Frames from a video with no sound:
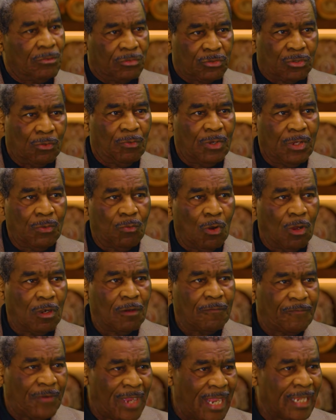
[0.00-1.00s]
So we want
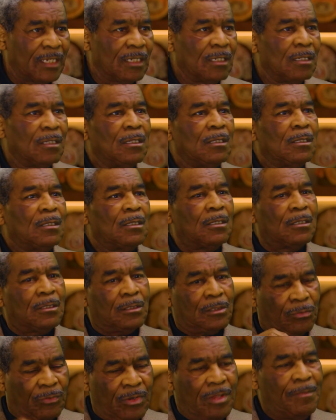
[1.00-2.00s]
to fight
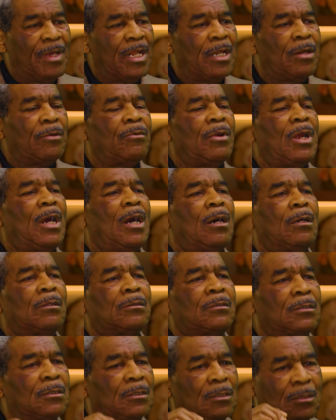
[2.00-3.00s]
3-minute
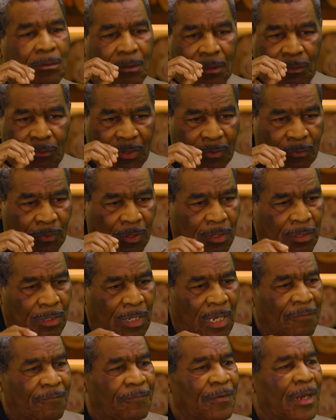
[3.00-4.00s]
rounds when we wanted
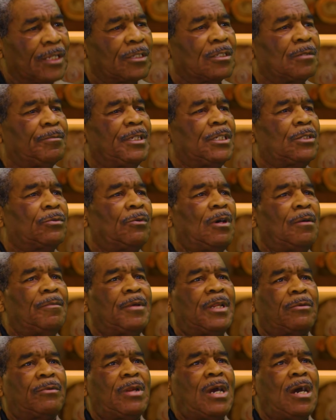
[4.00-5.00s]
our fights to be
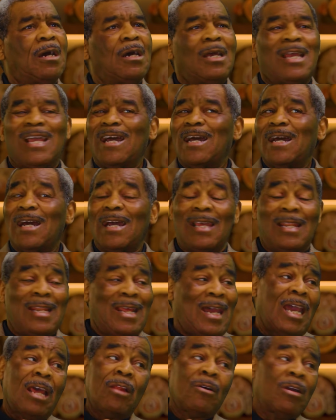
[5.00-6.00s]
12-minute rounds. And
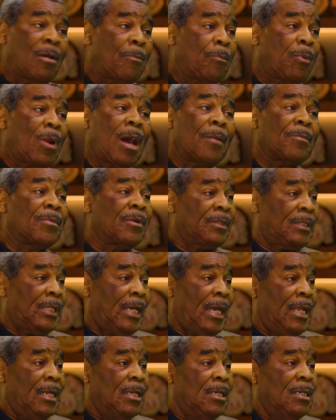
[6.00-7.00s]
I don't have a problem with
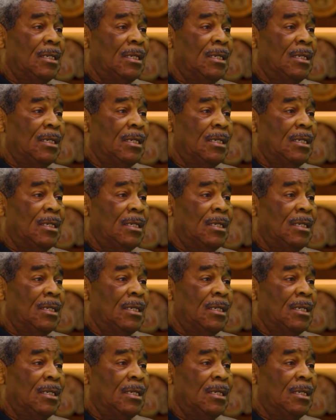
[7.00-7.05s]
that.